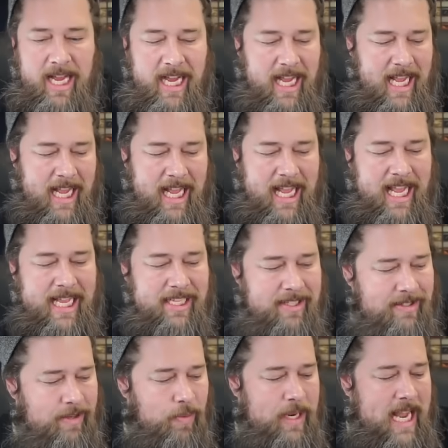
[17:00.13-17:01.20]

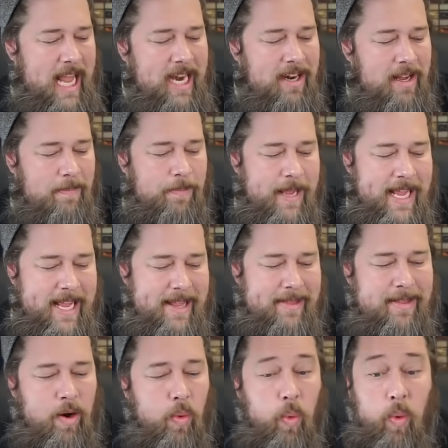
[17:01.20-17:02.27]
So we ended up
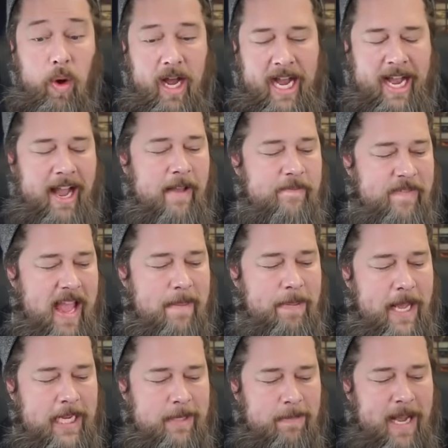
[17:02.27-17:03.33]
with a fat
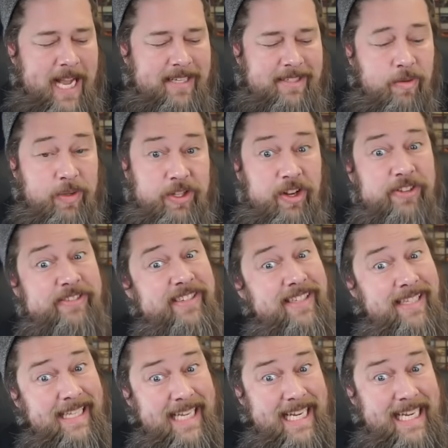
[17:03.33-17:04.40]
pack box that was all
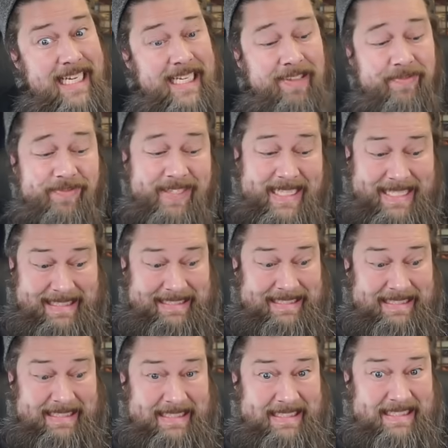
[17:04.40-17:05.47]
sleeves,
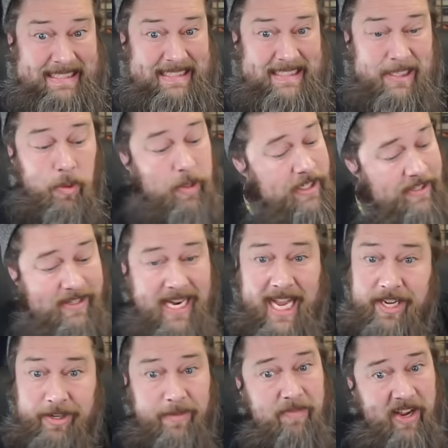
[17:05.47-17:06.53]
which is
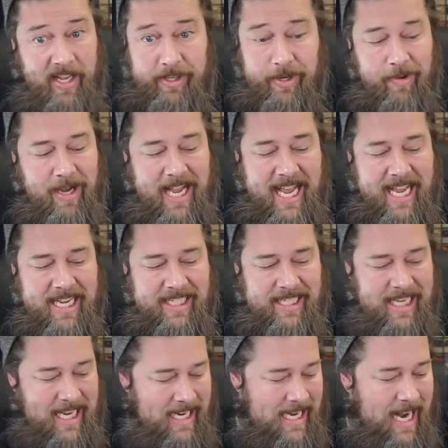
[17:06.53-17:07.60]
not good
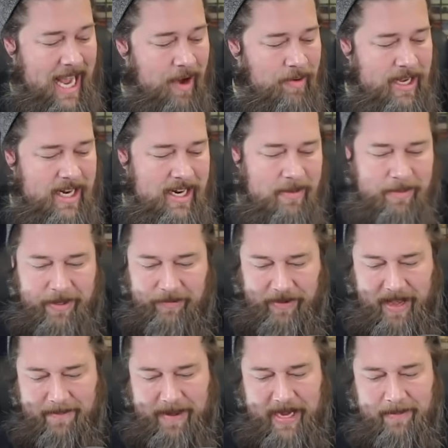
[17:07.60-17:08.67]
value-wise. And now we ended up with a
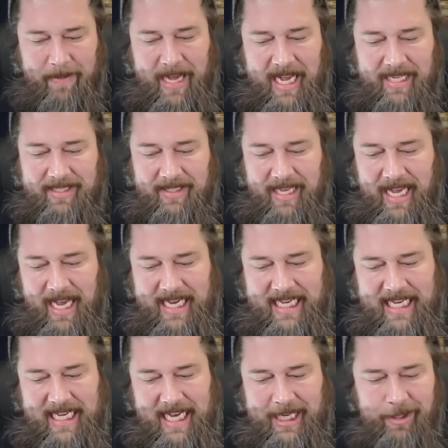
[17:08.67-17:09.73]
fat pack box that I
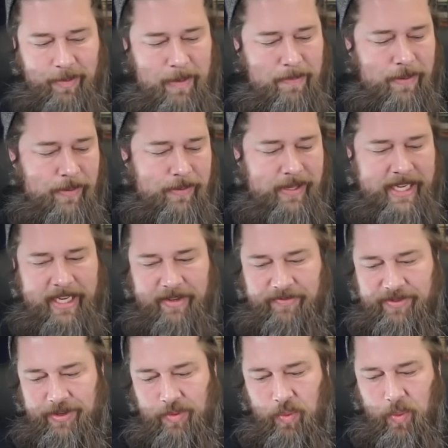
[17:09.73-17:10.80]
guess we pulled like a
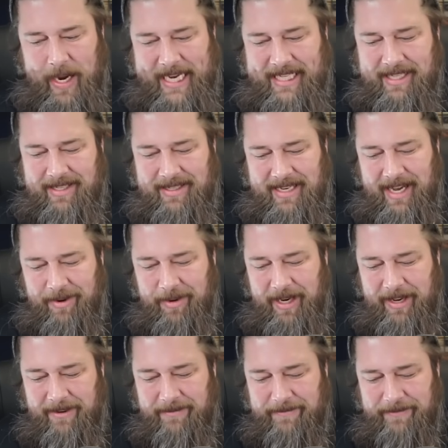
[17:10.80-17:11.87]
few wastes out
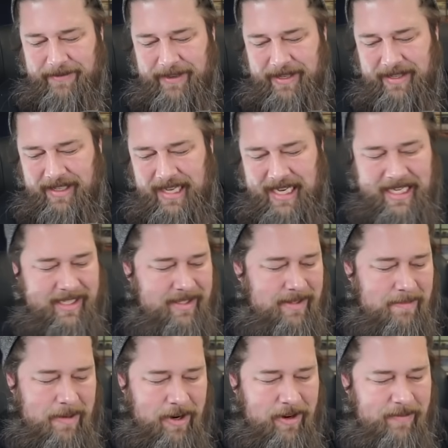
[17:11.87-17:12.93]
of and like
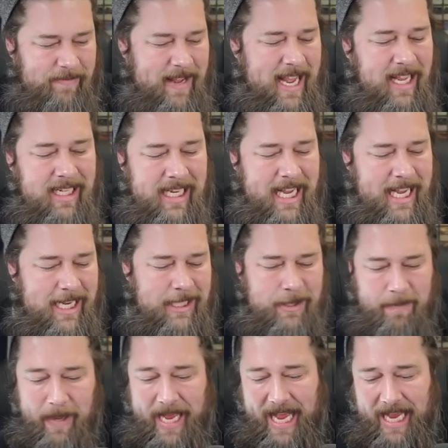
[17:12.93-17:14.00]
some artifact
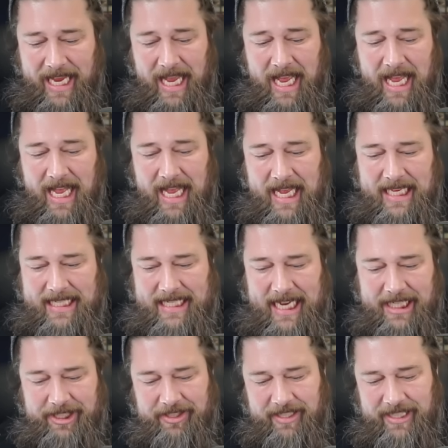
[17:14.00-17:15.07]
lands, but
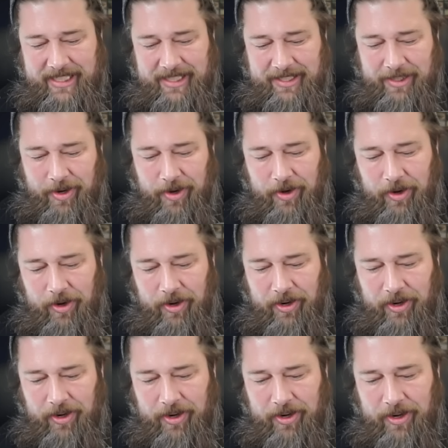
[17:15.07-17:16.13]
essentially just
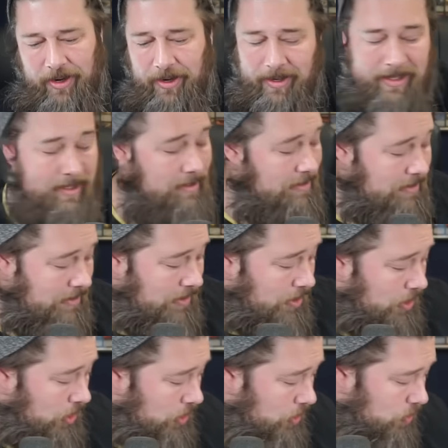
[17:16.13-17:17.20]
all
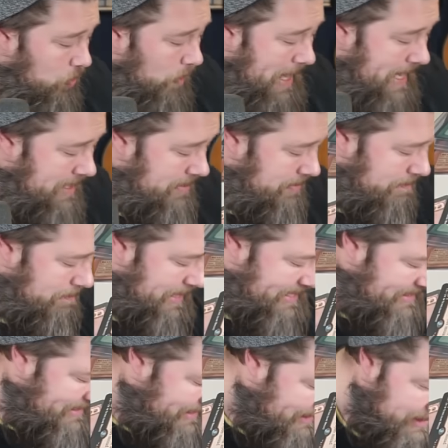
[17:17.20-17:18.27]
random
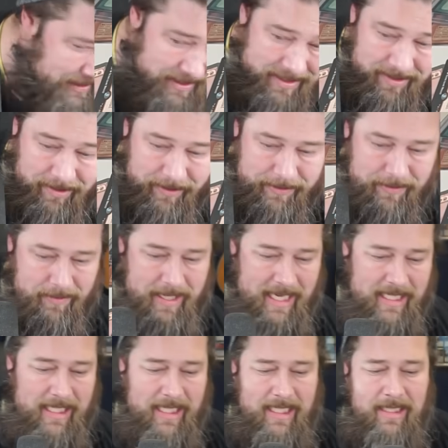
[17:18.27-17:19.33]
basics. Also
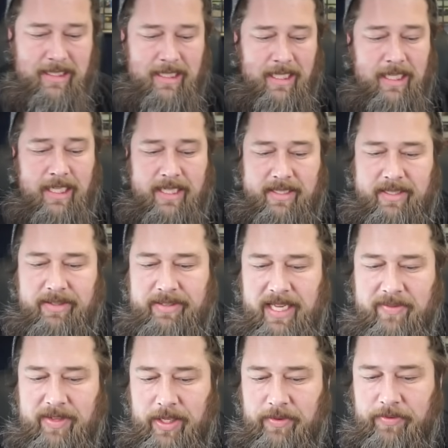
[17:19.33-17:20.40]
not good. Still
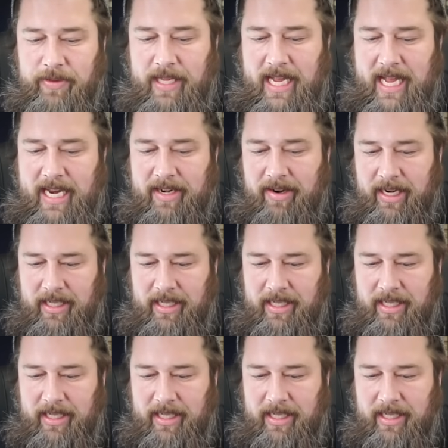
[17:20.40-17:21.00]
saving you for the end.